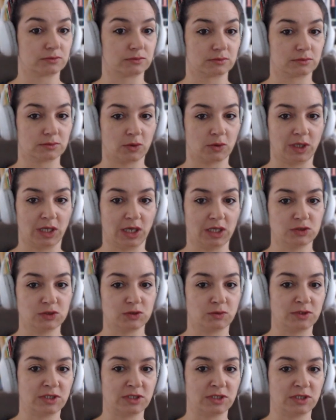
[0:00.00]
Okay, so
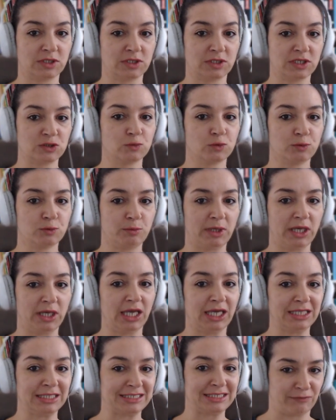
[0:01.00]
this would be
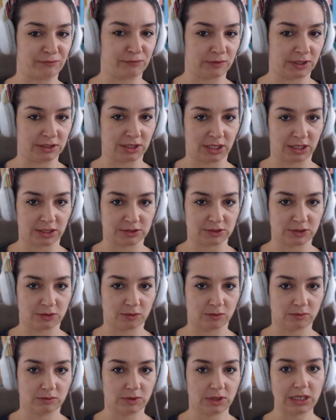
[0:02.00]
indefinite article.
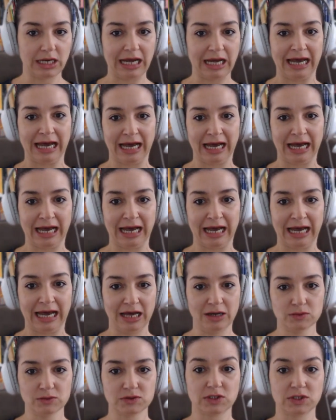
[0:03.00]
A house,
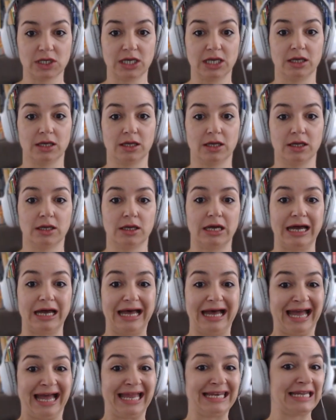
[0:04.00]

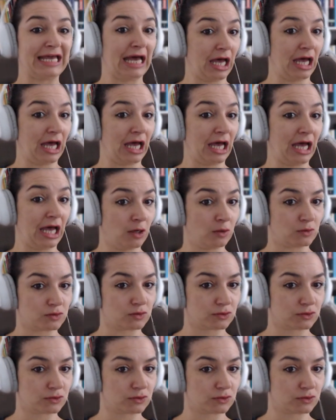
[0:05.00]
ein Haus.